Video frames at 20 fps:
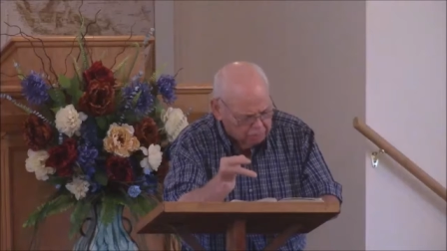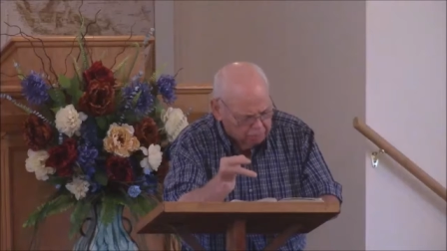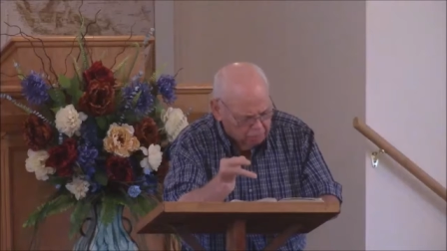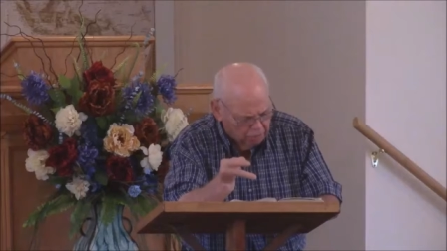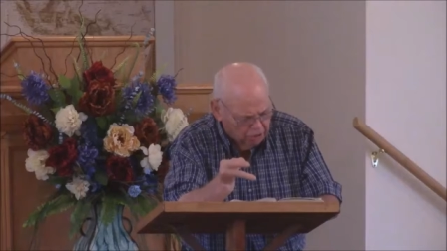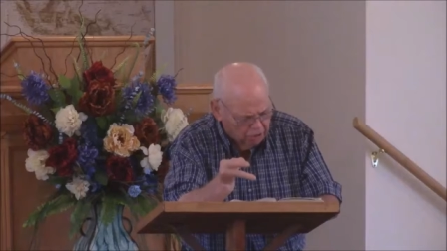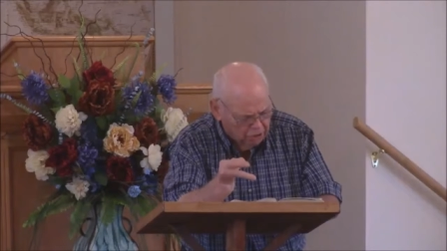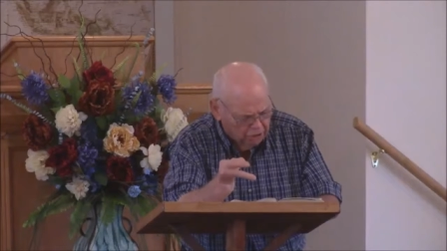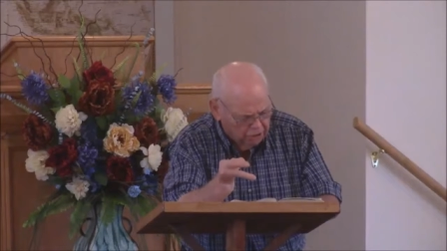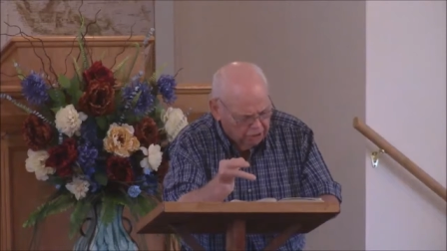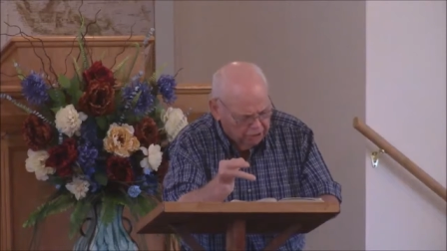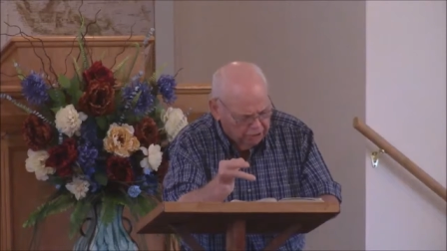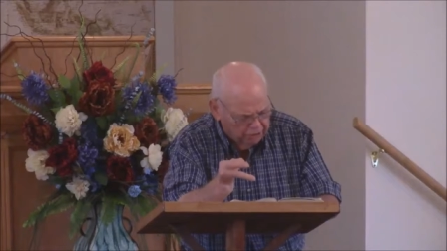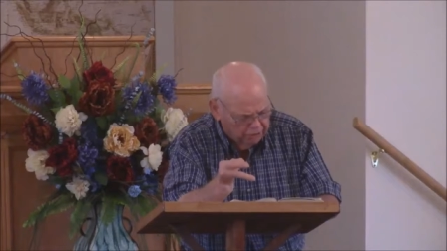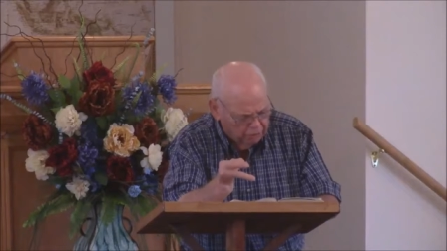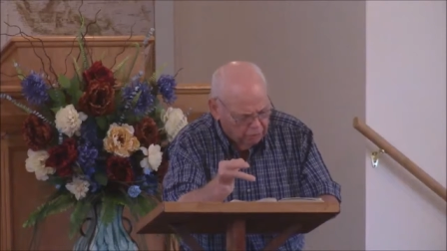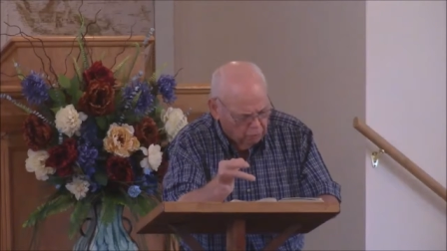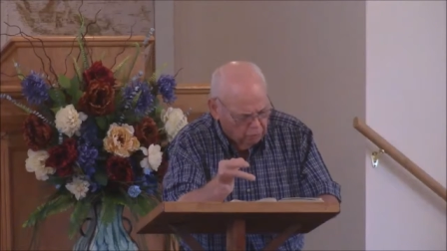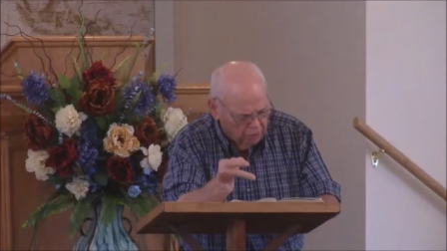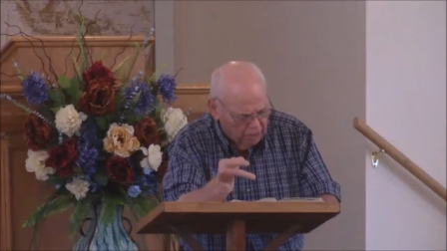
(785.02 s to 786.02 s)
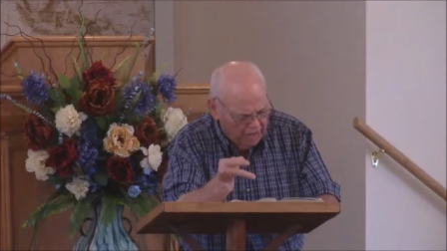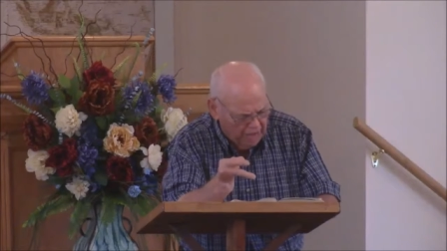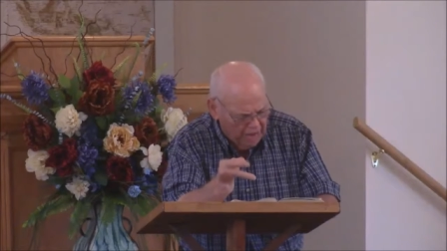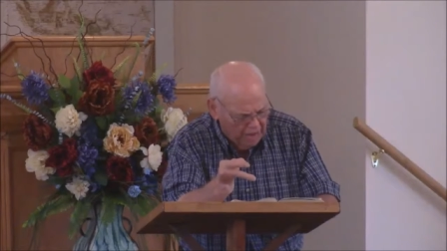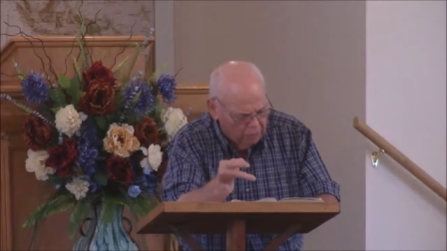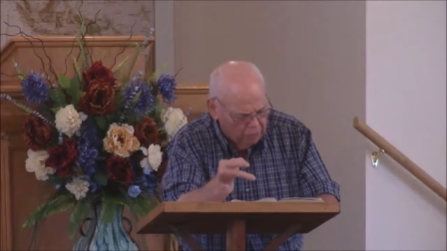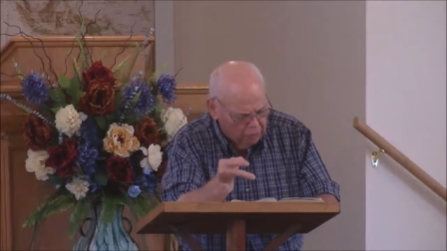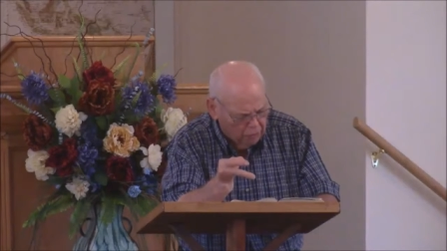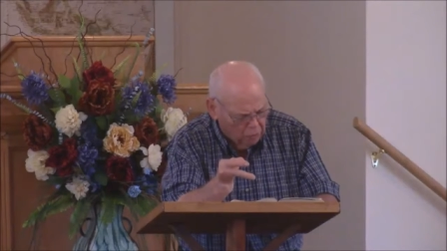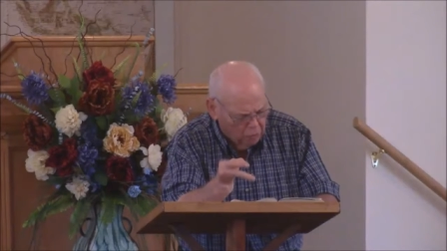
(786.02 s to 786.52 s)
blood will
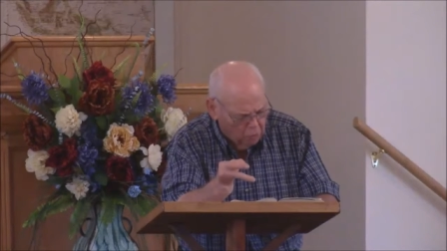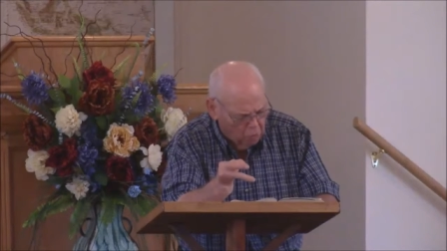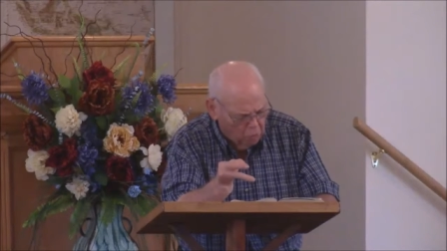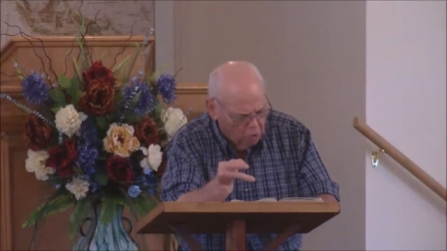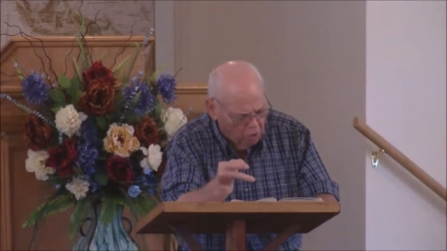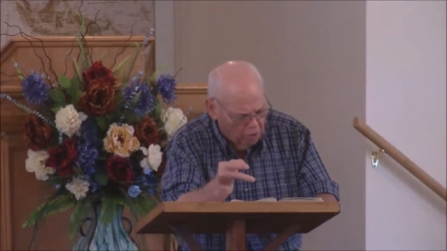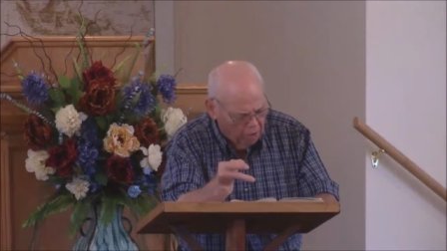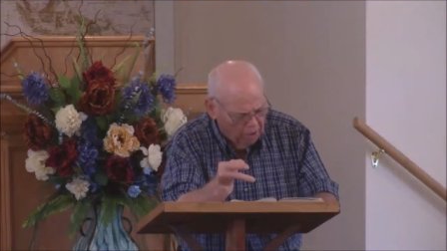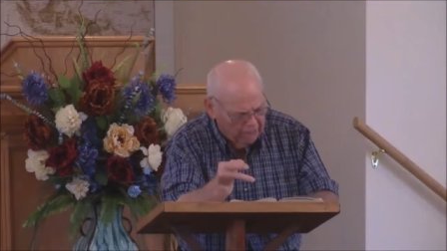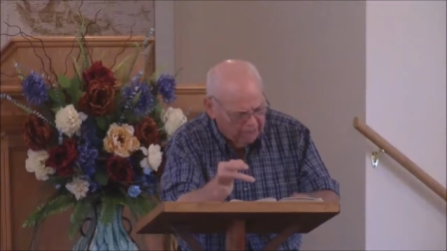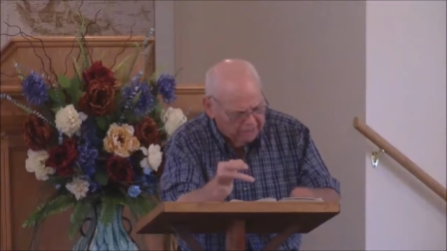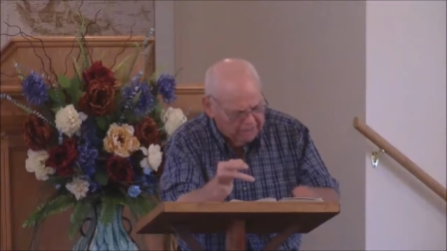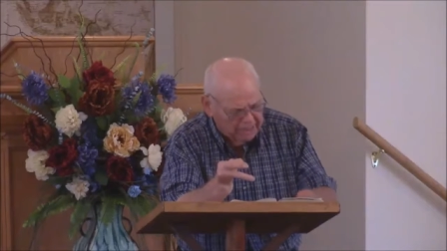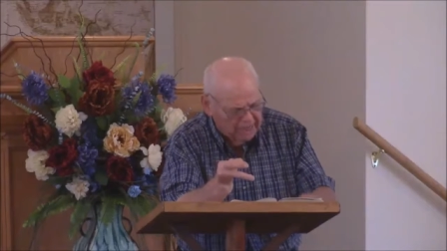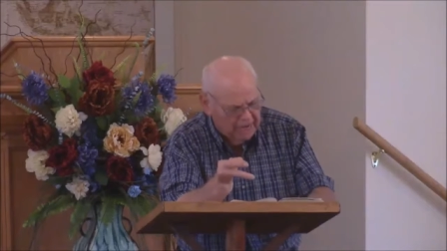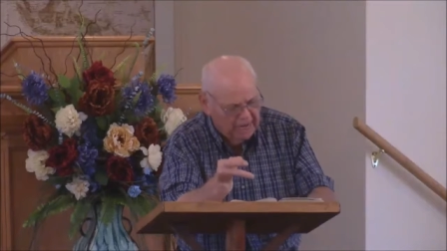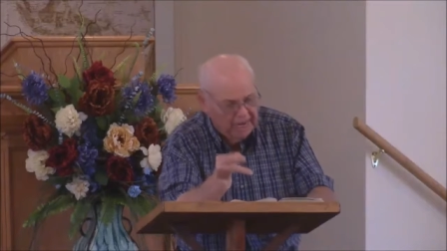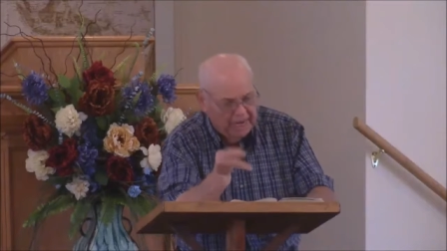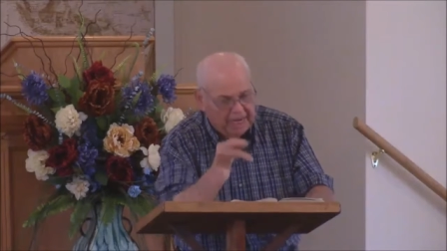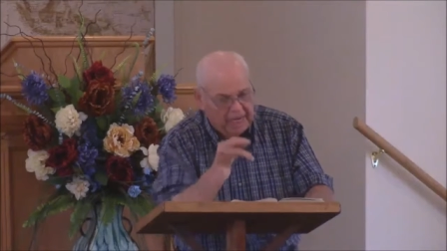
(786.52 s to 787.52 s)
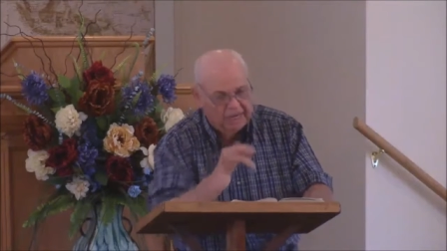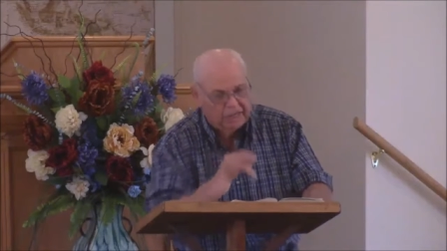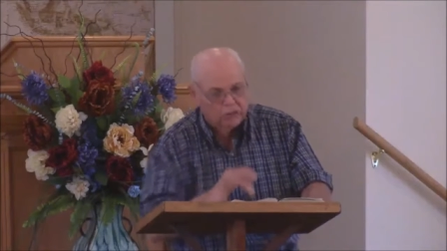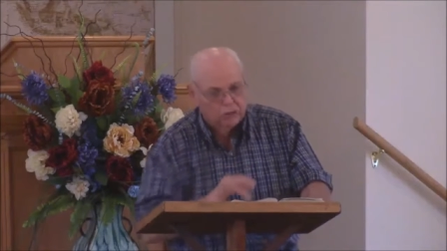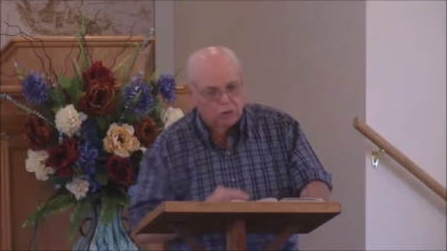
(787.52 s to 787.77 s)
I require at thy hand.